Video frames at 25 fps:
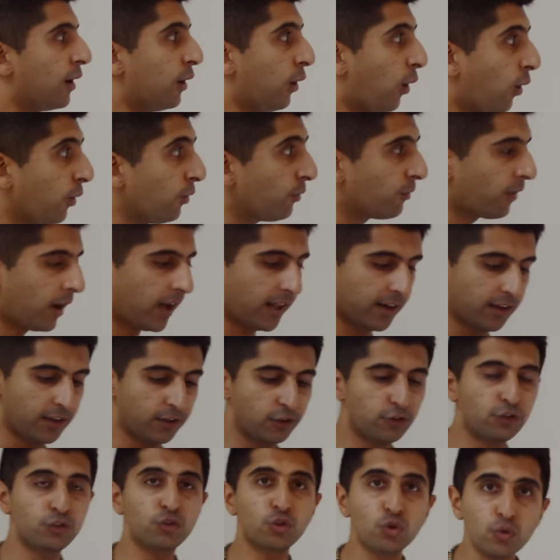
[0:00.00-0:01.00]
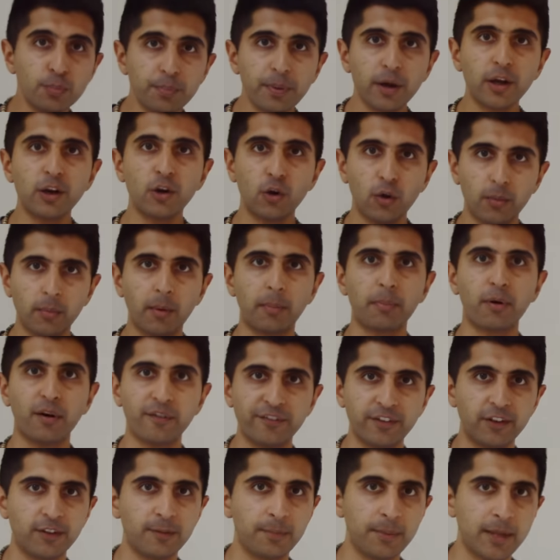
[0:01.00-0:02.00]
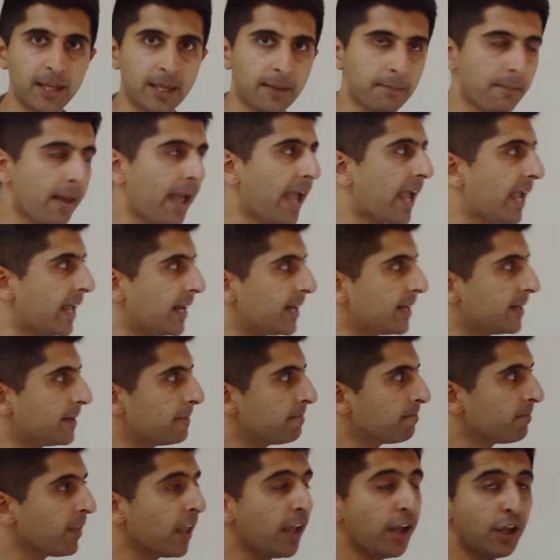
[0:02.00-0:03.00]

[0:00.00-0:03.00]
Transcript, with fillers: there are long run super normal profits being made.